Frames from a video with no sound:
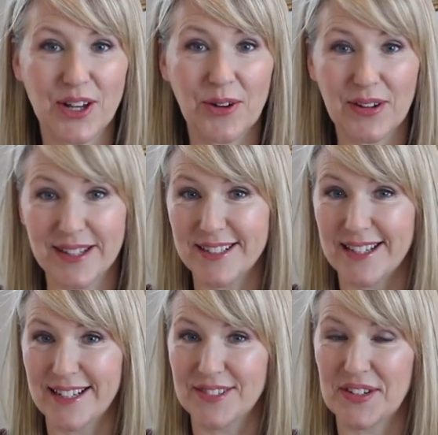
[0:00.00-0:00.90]
So in
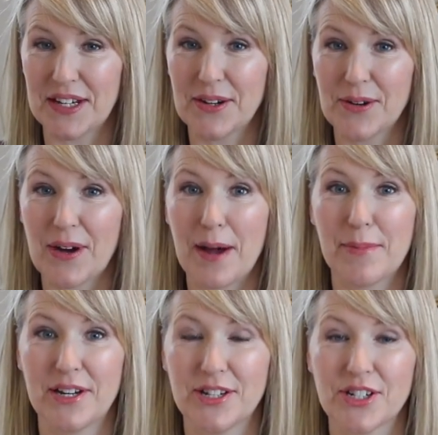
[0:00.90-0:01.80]
today's video, I'm
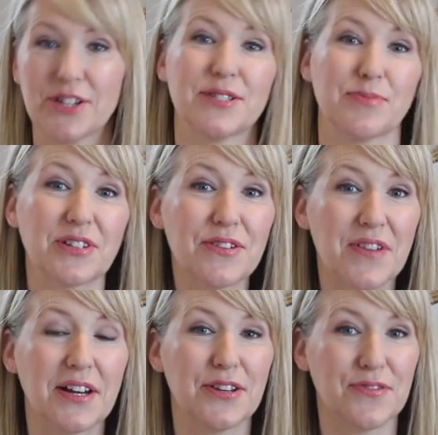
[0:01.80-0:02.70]
gonna share some really
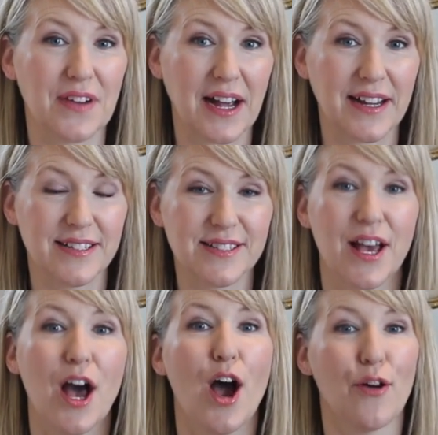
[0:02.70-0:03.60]
fun new finds
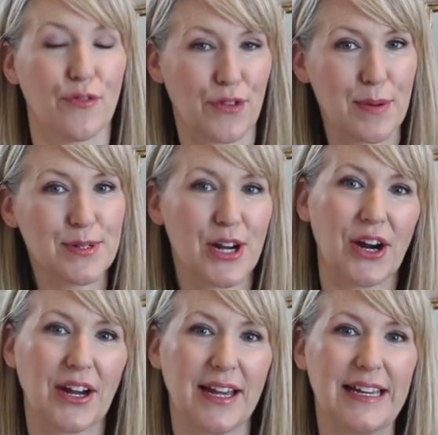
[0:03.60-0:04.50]
from
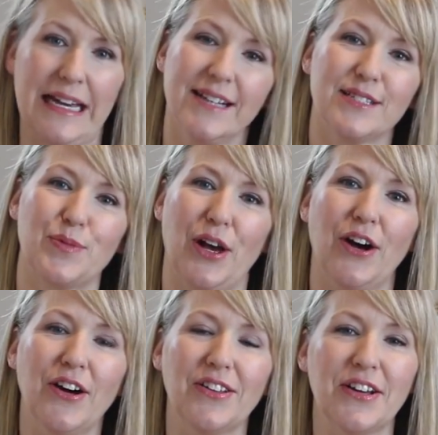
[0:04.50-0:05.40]
Target. Yes, we
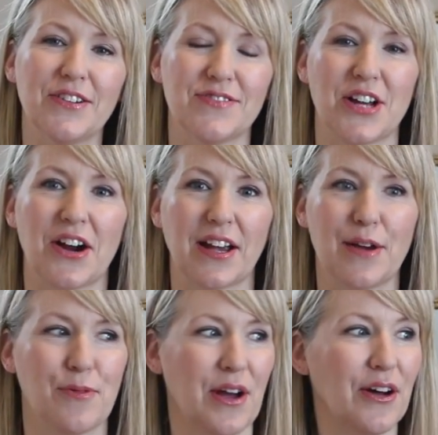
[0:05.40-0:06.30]
all love
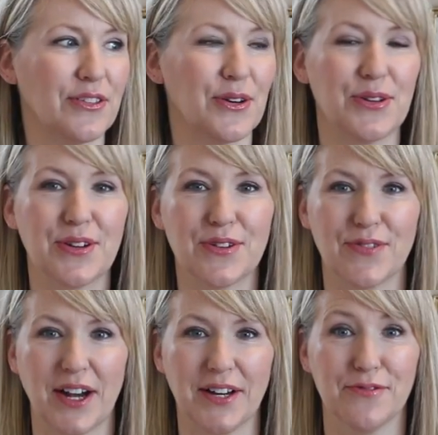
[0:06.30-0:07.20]
Target and we all know you can
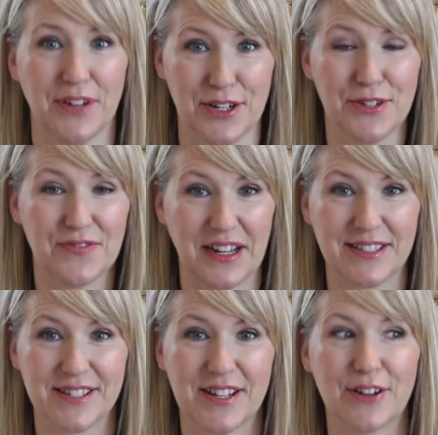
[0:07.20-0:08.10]
find fun new
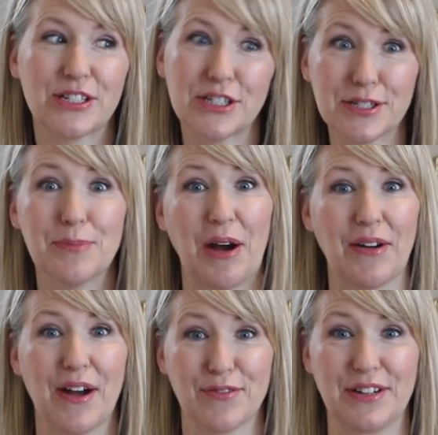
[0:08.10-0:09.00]
finds in there just
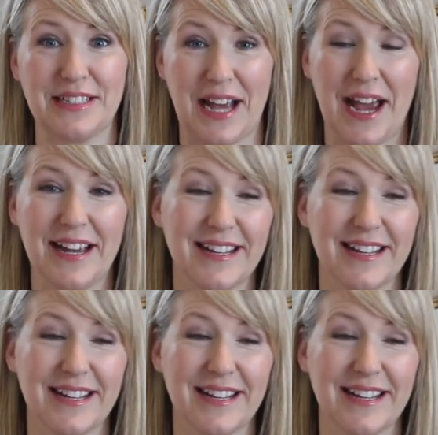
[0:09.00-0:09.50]
about every day.